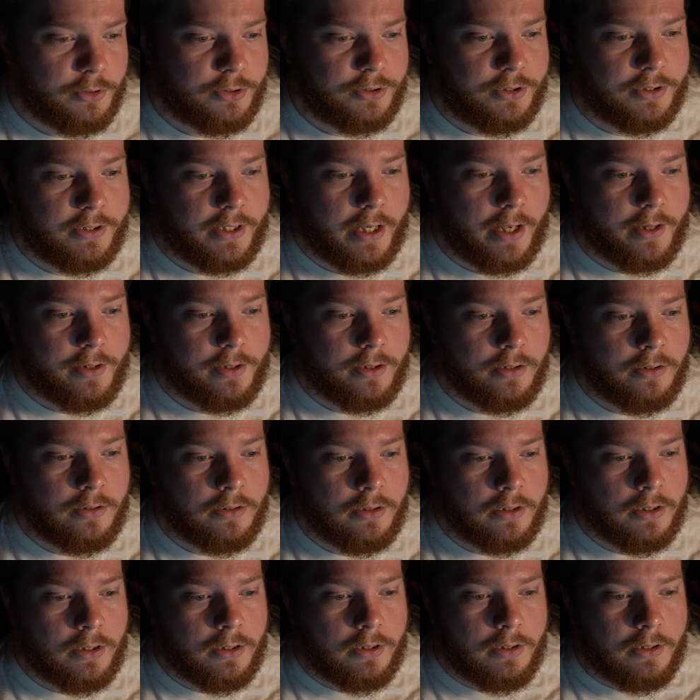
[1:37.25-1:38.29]
together
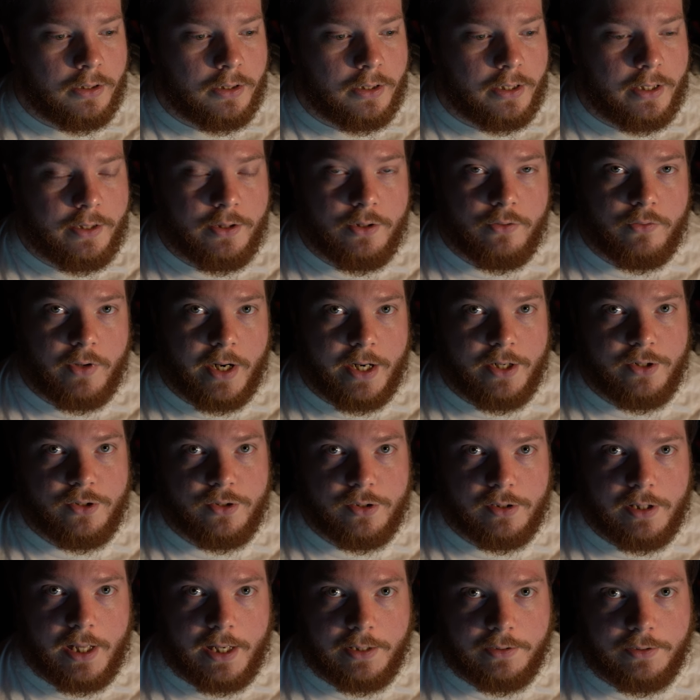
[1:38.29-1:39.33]
in the range
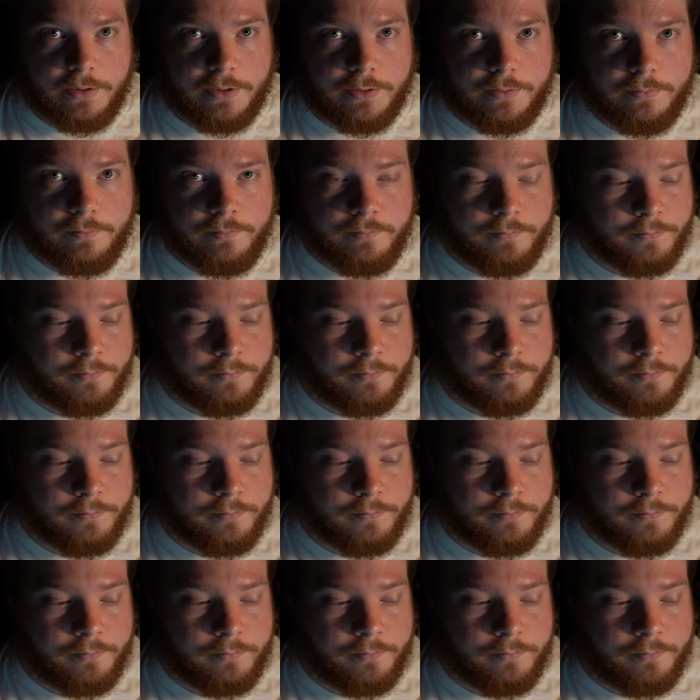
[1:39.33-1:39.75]
selected.